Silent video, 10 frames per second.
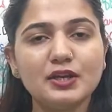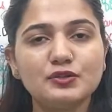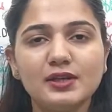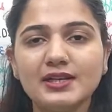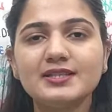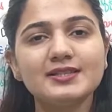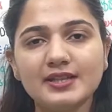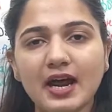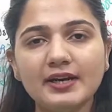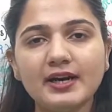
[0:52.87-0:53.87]
So let's
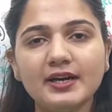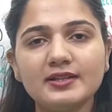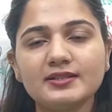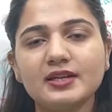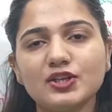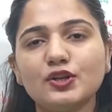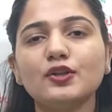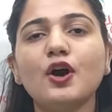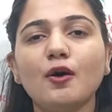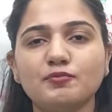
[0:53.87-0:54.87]
start our discussion
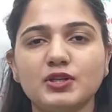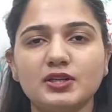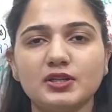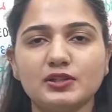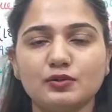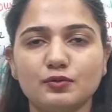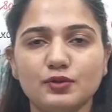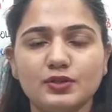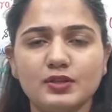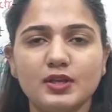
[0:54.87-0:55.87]
on the optical
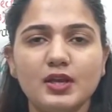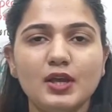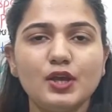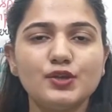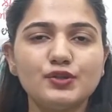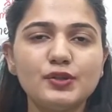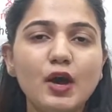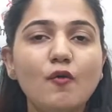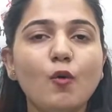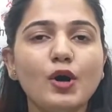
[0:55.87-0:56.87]
source. So
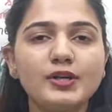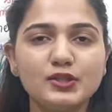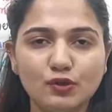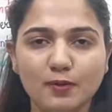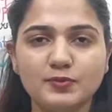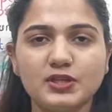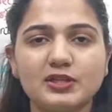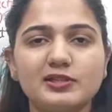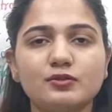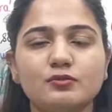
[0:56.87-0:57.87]
now, what is
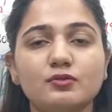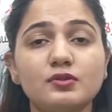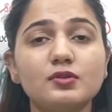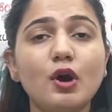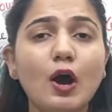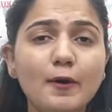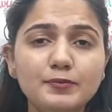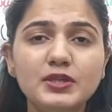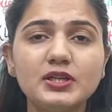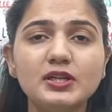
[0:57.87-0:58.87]
optical source?
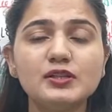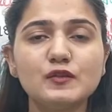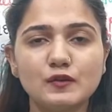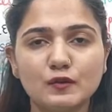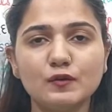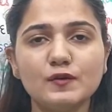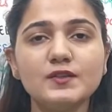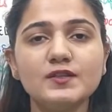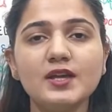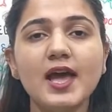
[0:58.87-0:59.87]
Optical
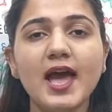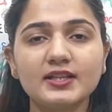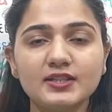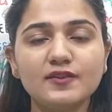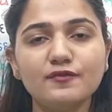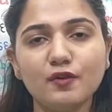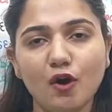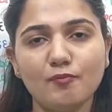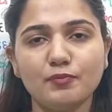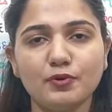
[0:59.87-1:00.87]
source is an active
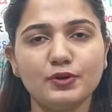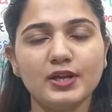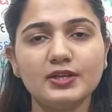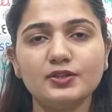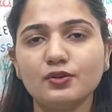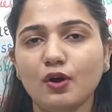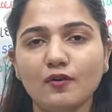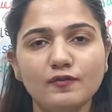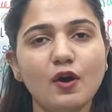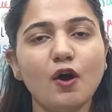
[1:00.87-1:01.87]
component
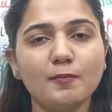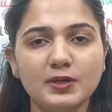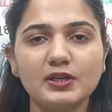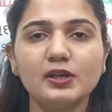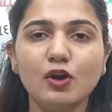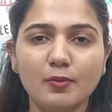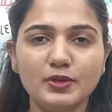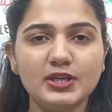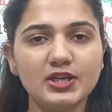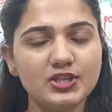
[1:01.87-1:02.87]
of the optical
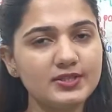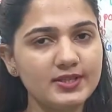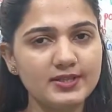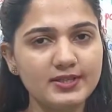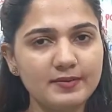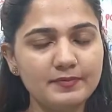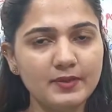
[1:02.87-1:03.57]
communication system.